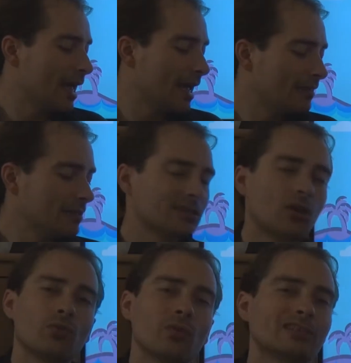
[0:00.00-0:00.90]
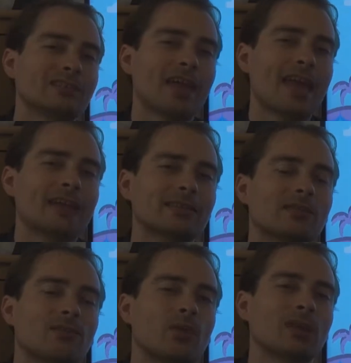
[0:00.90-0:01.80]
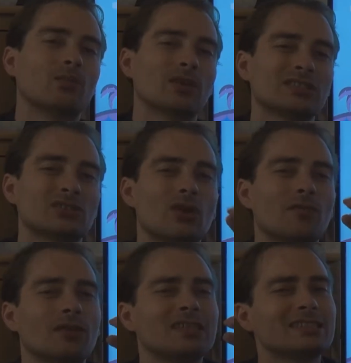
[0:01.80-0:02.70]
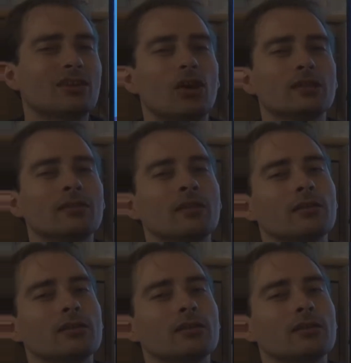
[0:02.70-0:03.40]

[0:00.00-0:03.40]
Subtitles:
And it's always the active one where the surfer is on